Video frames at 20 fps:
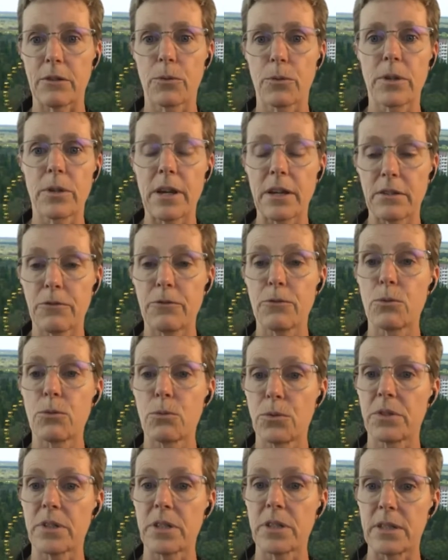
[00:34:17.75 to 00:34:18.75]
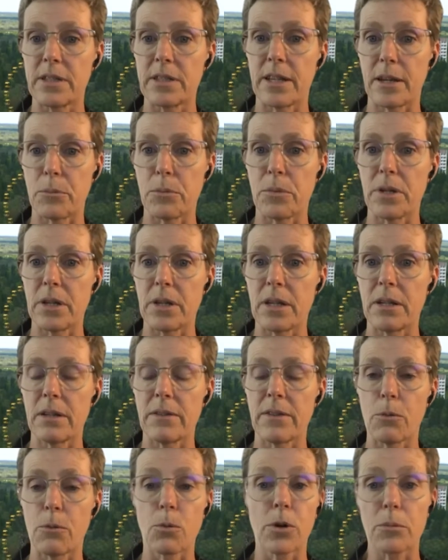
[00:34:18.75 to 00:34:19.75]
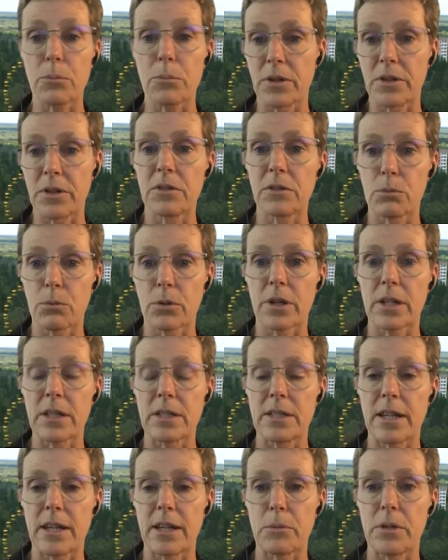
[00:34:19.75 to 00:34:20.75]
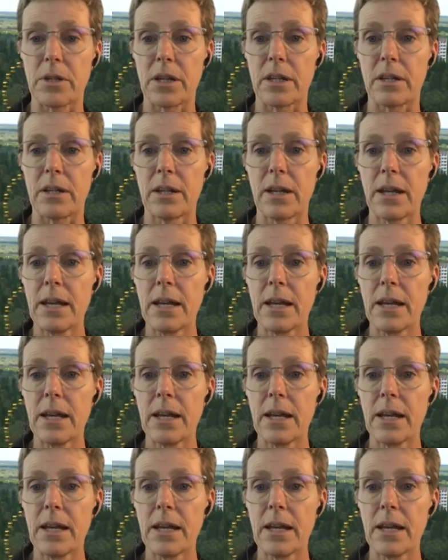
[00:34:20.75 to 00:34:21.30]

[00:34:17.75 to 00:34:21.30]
realized food was contaminated, that workplaces were contaminated,